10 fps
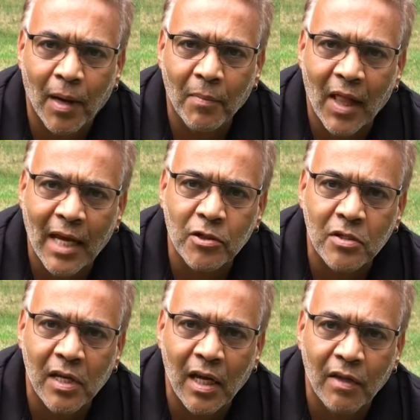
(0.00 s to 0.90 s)
I'm glad you
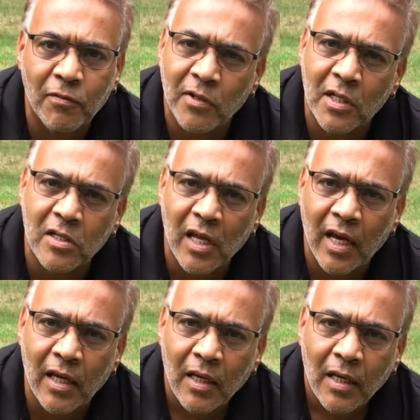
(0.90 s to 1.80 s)
stayed if you did
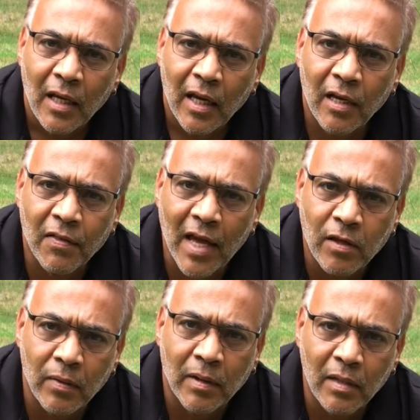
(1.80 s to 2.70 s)
stay. And thank
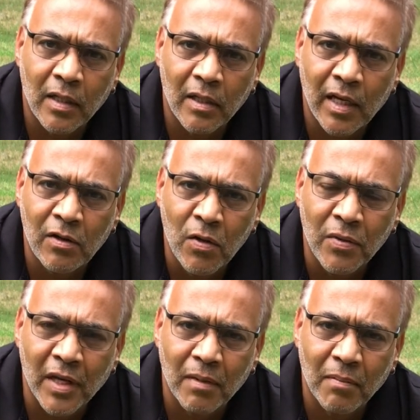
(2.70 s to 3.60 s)
you. And know
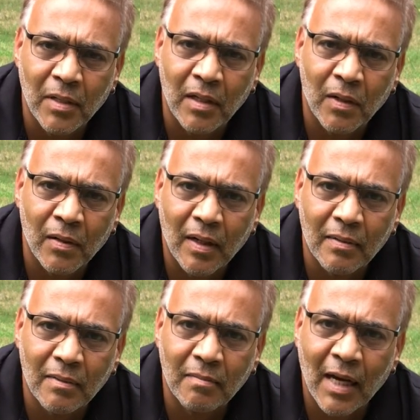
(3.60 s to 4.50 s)
that,
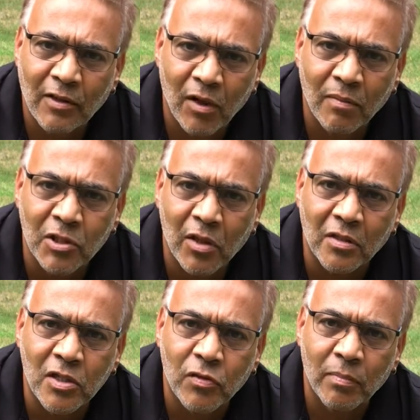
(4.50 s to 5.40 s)
I was taught
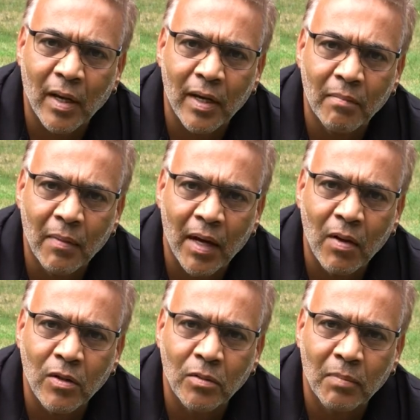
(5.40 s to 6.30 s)
this from my
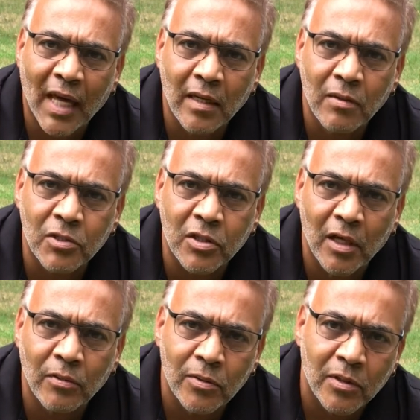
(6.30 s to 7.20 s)
uncle, Black Eagle's
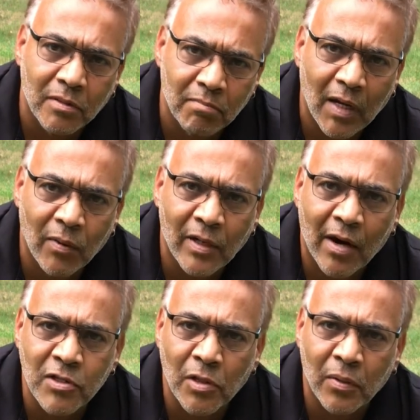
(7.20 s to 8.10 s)
son, who's out in
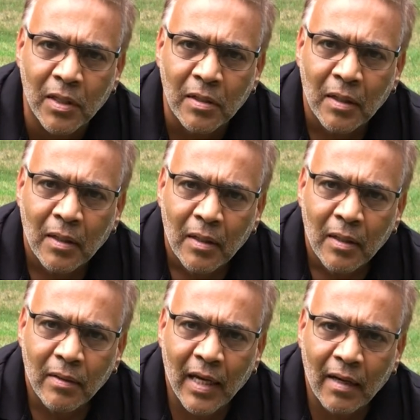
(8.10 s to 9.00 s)
Arizona,
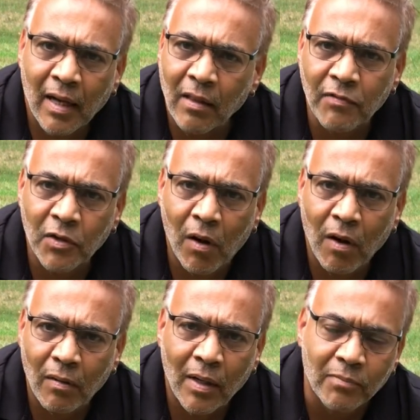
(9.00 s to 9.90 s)
that I love you
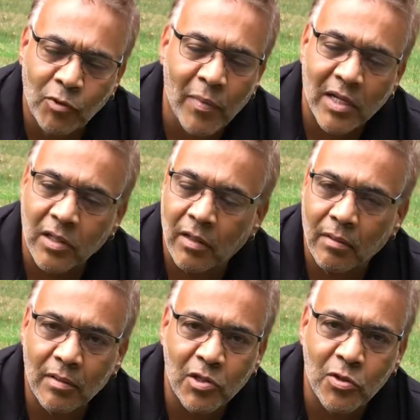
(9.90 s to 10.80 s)
all. New Mexico,
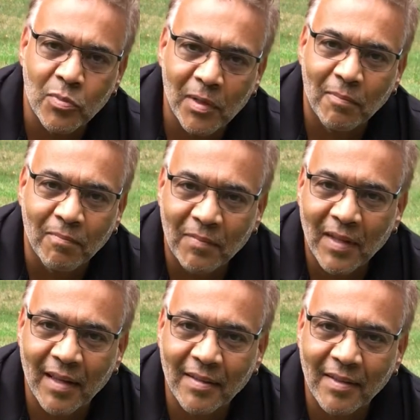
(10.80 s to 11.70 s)
excuse me.
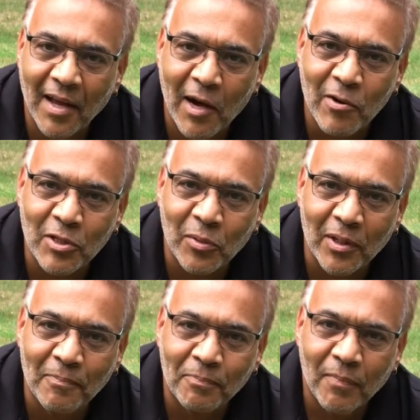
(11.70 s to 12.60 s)
Not Arizona,
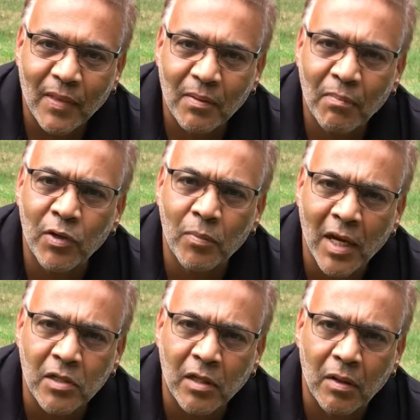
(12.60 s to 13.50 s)
but New
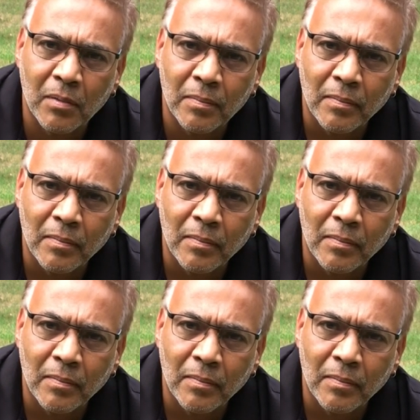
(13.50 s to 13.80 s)
Mexico.